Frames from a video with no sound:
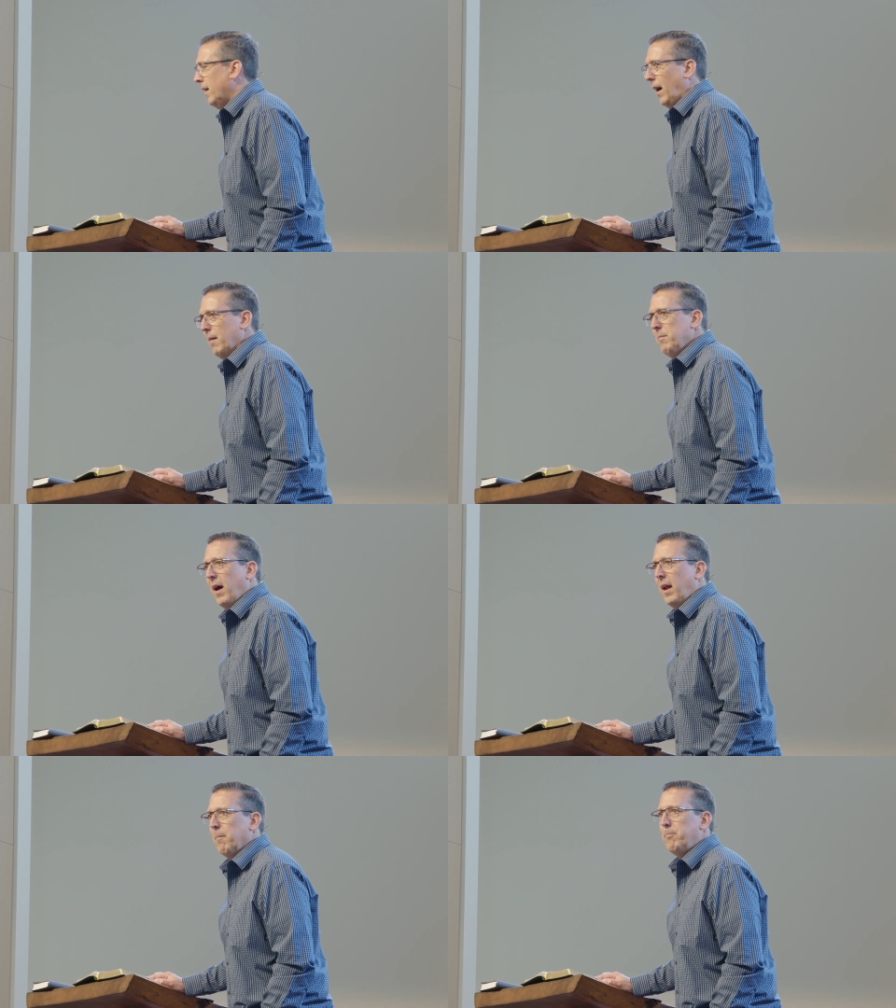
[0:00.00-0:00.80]
I'm
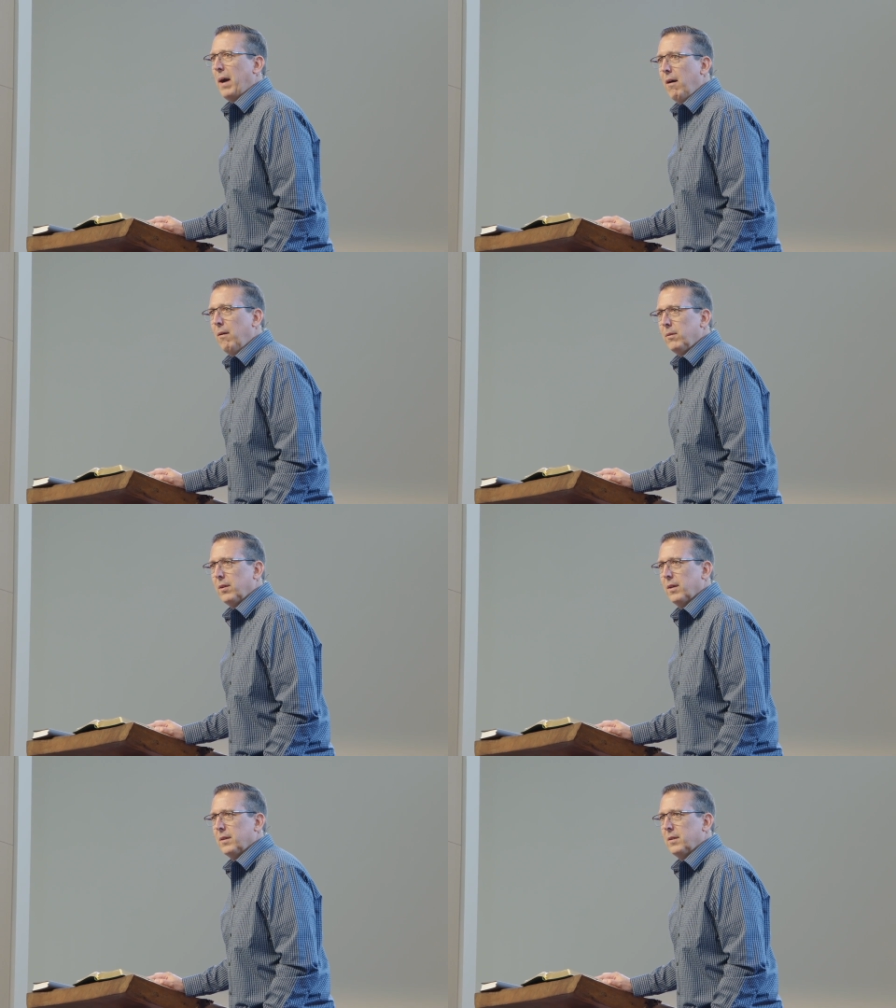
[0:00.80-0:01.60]
not about
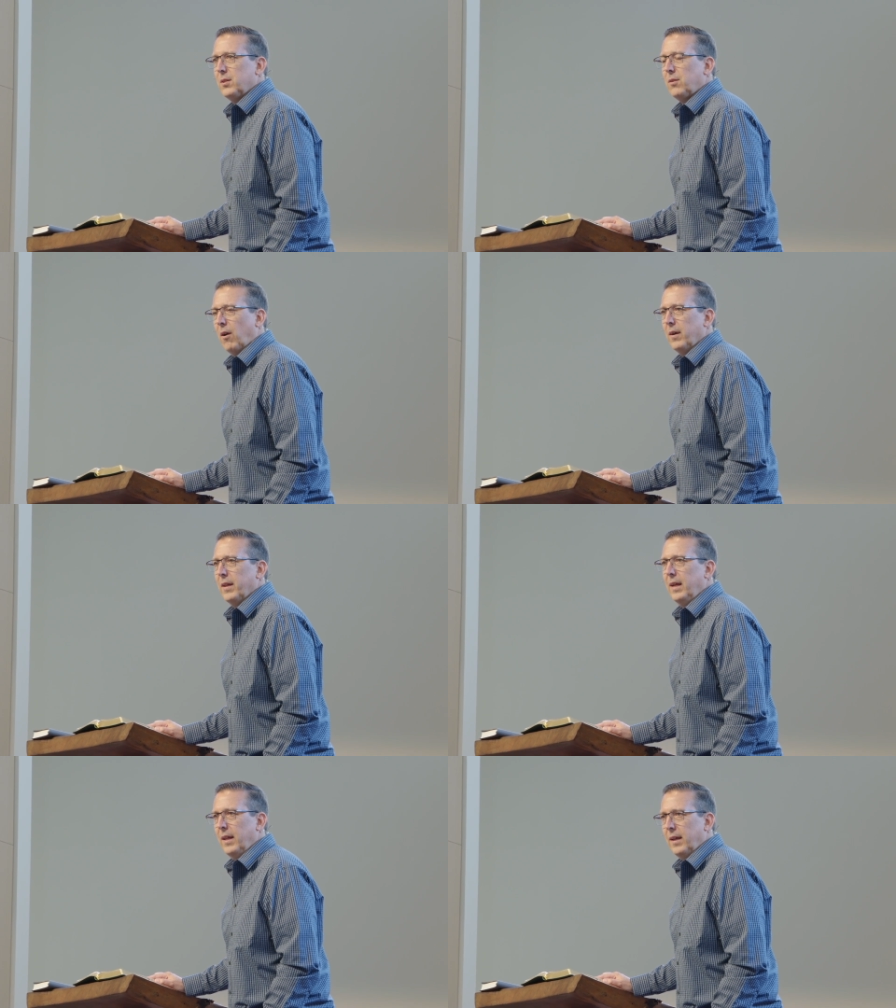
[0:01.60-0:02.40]
to start
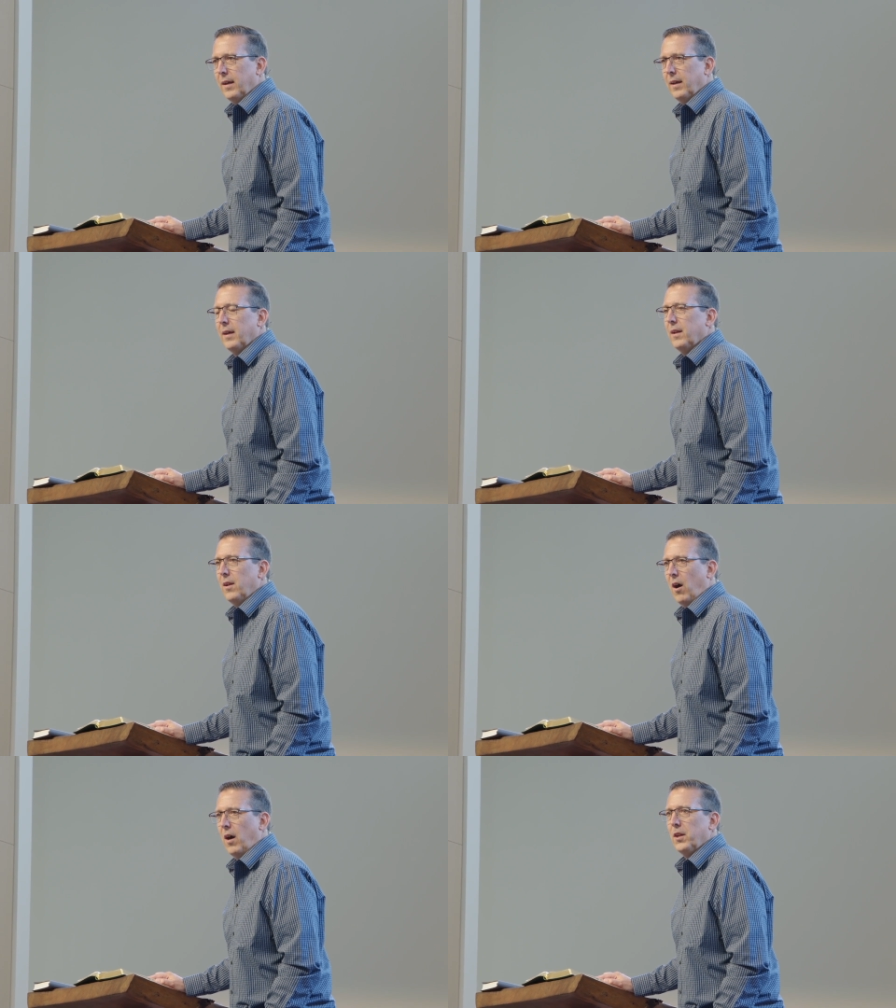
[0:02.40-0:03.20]
eating
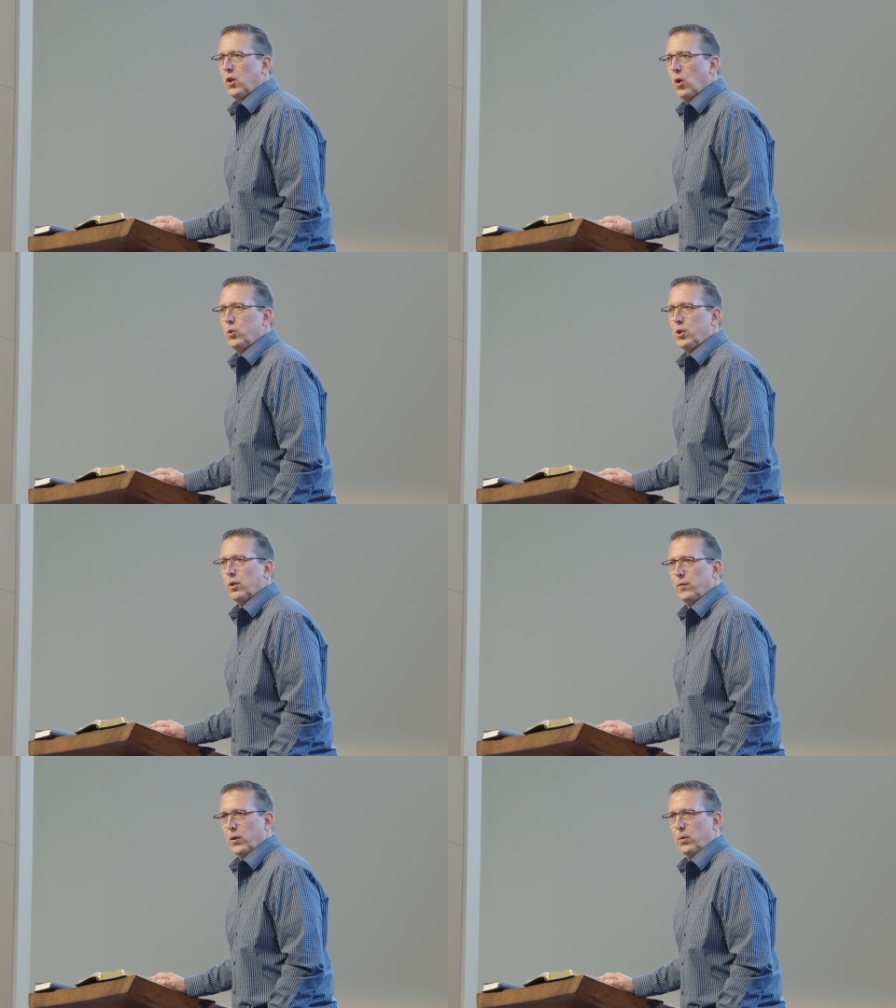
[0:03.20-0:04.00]
non kosher
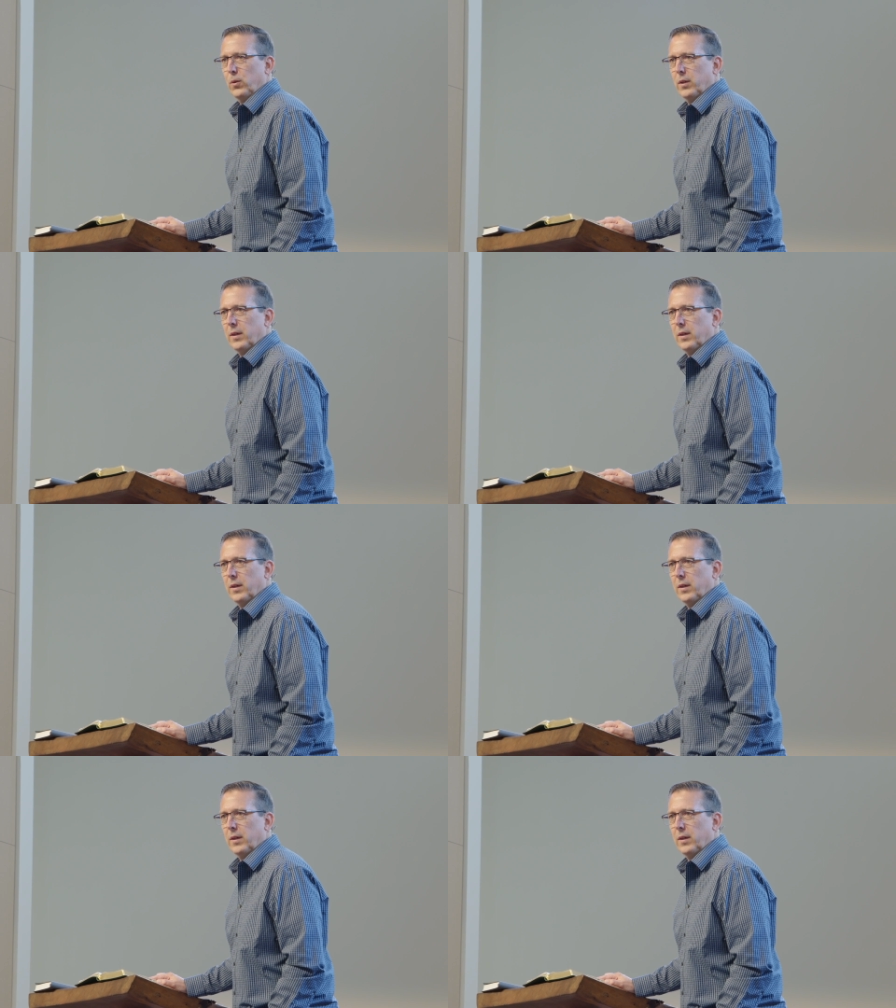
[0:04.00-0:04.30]
food